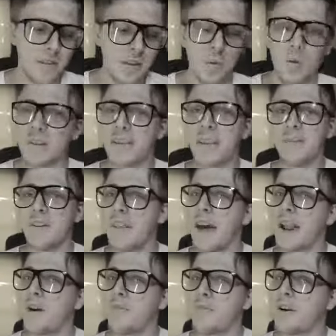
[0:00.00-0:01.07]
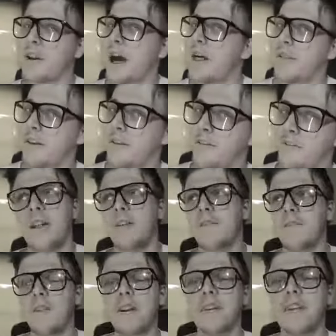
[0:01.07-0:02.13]
Wasn't giving that up for nothing. The
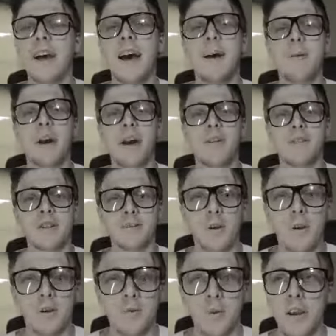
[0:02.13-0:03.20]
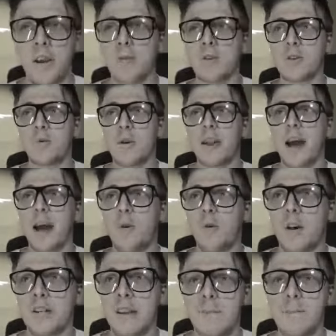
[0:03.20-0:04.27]
first time I ever smoked weed was when I
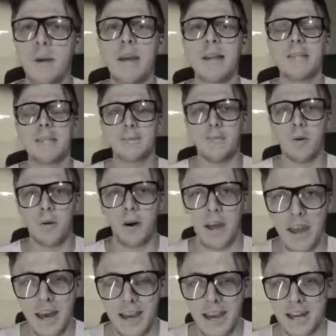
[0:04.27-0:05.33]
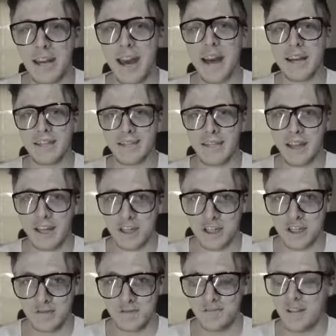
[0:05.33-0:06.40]
was a pizza boy at a gas
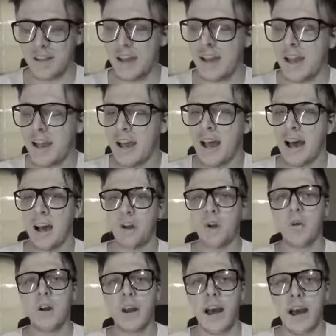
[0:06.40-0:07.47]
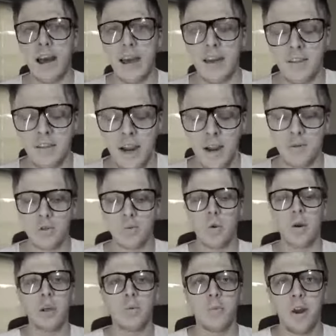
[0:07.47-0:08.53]
station. I knew a guy that I was
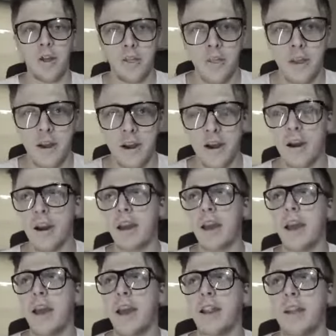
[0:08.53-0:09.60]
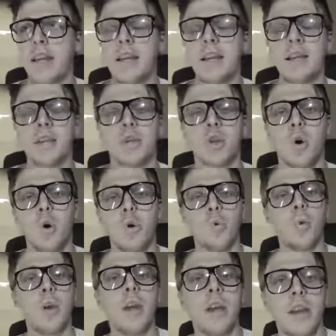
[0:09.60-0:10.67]
working with there, and he
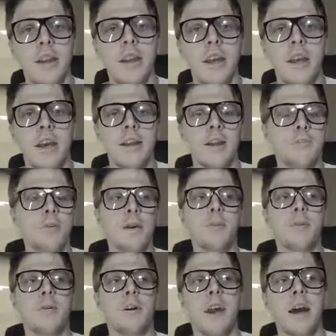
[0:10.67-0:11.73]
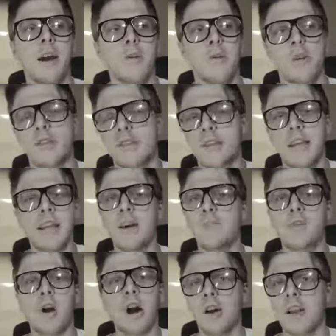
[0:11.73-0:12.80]
sold weed to people, and I would see him
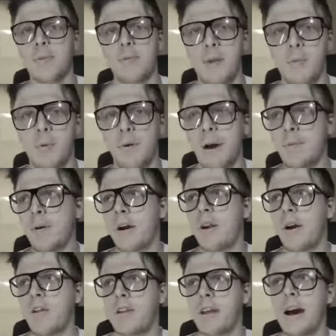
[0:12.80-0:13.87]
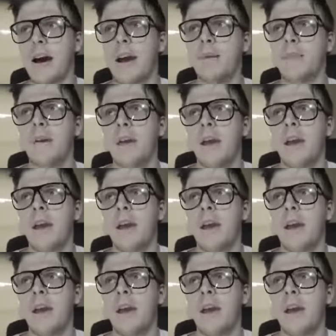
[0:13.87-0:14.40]
talking to people about Bud all the time,